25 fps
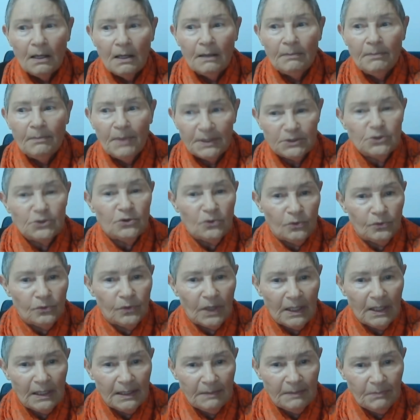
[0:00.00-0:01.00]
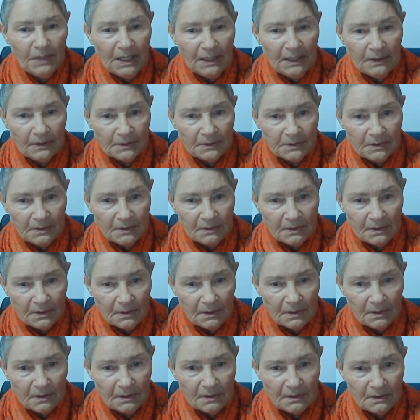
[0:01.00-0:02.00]
But do you really mean it?
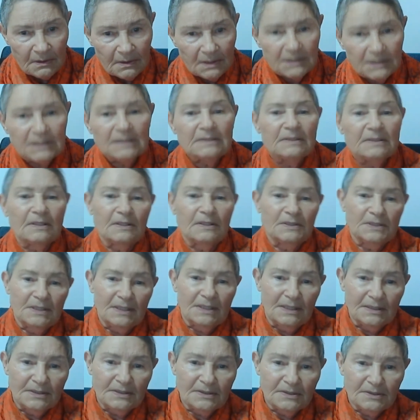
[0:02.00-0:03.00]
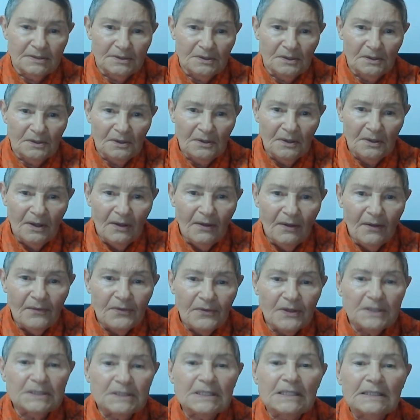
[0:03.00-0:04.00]
This is the test.
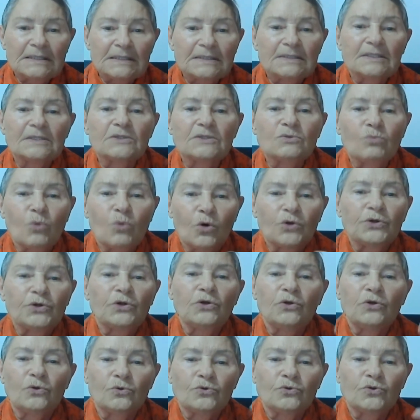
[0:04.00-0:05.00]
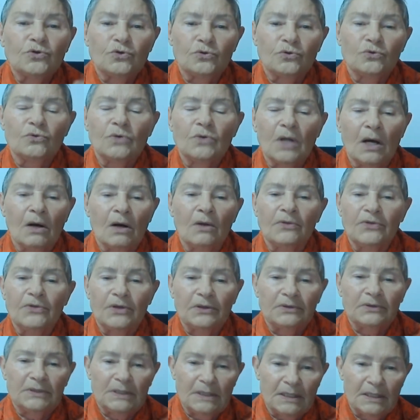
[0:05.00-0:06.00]
The test is, what do you do now that
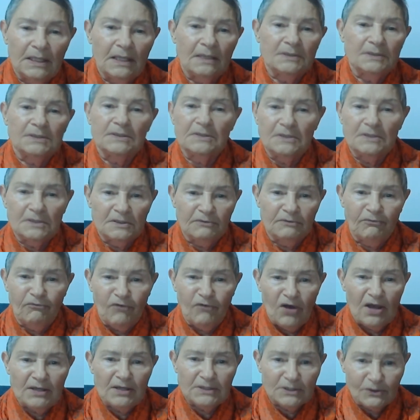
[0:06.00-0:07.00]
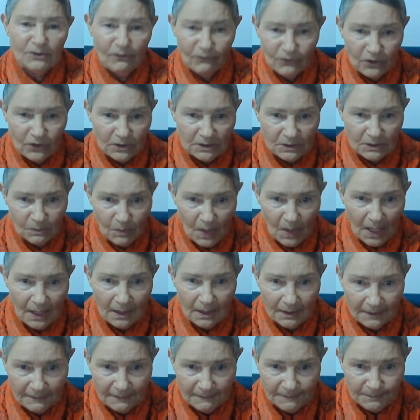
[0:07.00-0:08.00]
he has this face of this
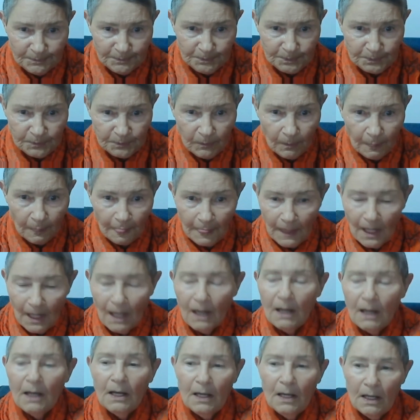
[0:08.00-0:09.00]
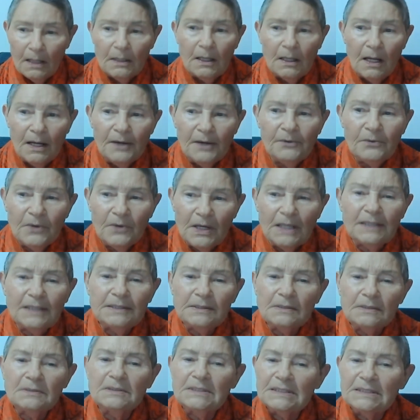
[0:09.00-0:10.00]
man? And I really
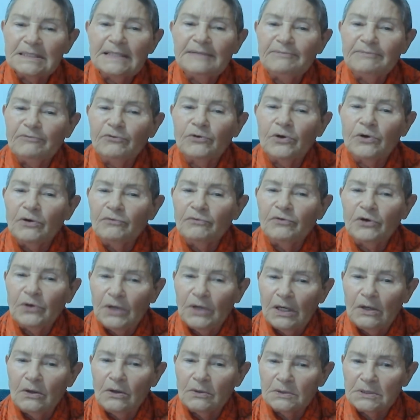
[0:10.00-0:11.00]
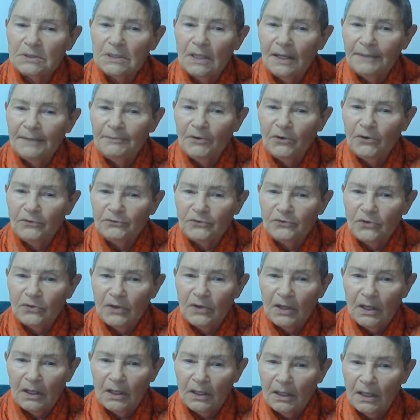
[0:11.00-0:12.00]
didn't sleep for a very long time after
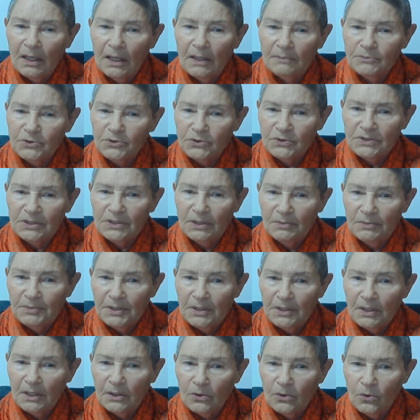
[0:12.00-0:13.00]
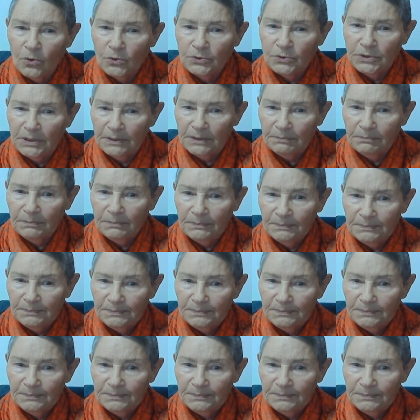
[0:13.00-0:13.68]
they came to tell me they caught him.